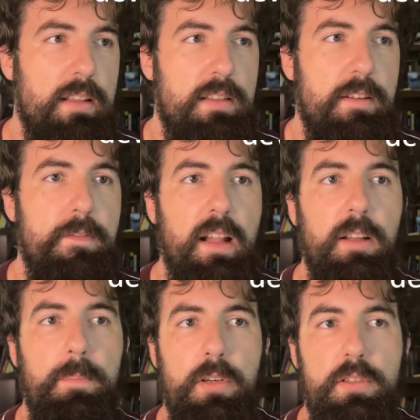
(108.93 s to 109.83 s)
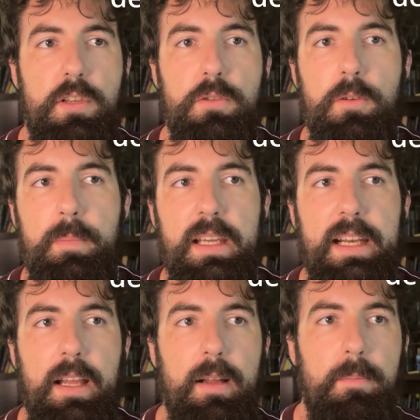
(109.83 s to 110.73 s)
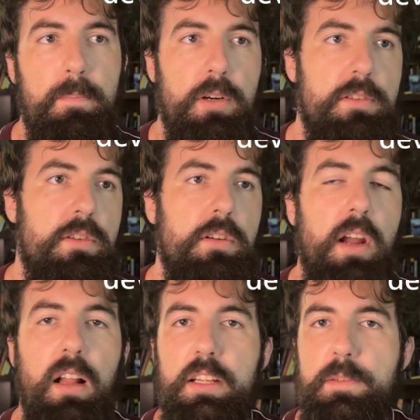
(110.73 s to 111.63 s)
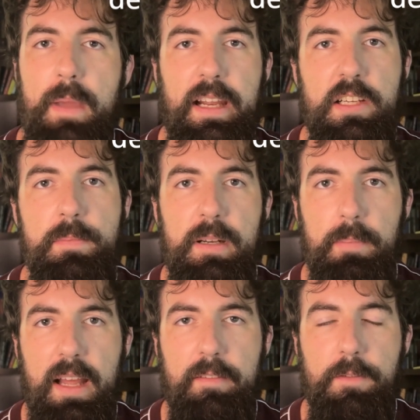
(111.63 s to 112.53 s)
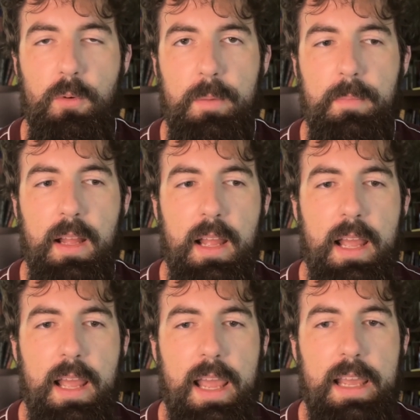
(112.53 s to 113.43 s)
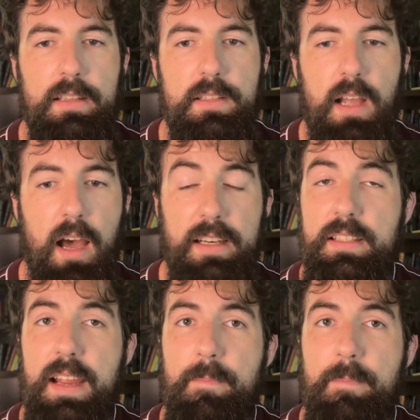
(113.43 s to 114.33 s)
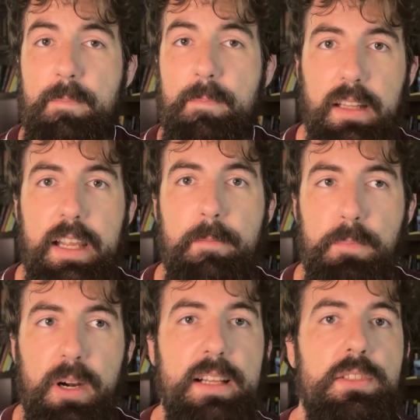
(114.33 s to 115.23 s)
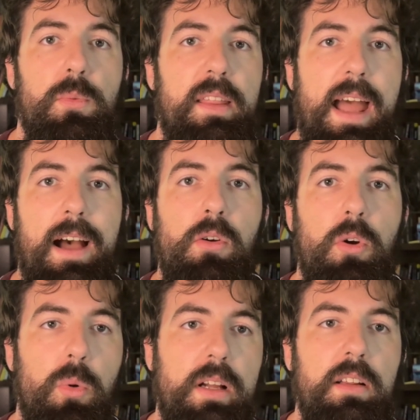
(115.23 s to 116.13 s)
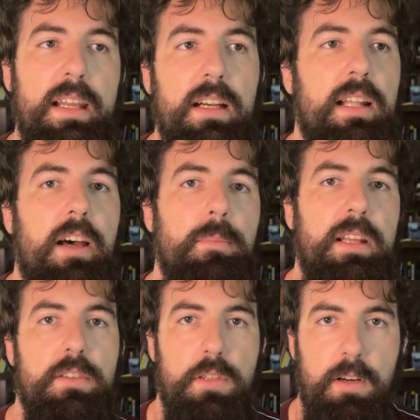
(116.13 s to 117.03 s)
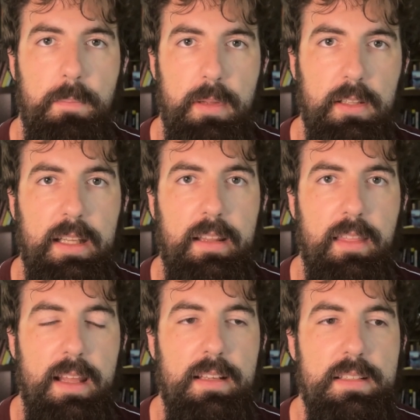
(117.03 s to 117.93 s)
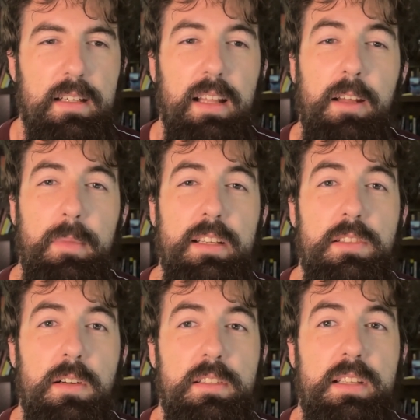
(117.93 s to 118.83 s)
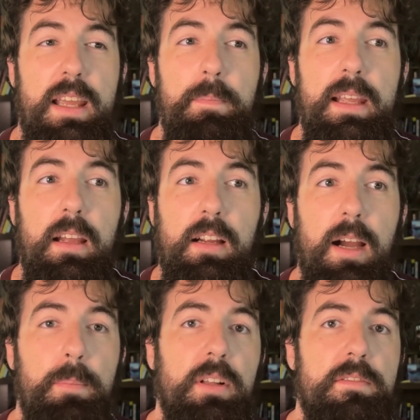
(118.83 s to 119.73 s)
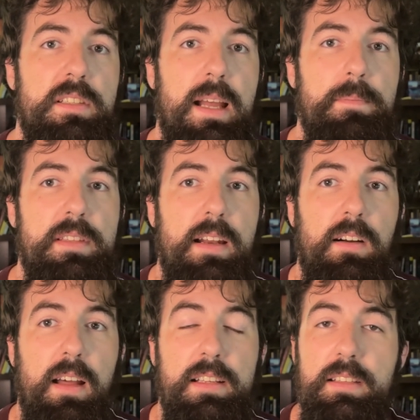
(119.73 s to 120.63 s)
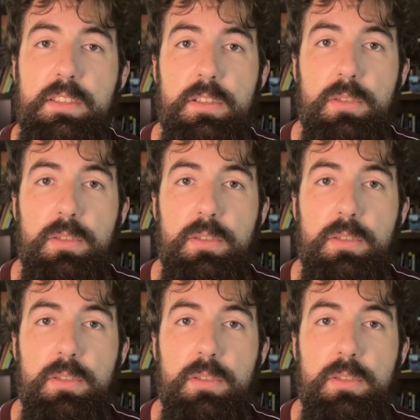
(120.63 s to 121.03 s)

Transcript: developer social media personal knowledge management platform. And honestly, I'm fairly impressed with how quickly it allowed me to start building things. It allowed me to start skipping a couple of steps that are honestly just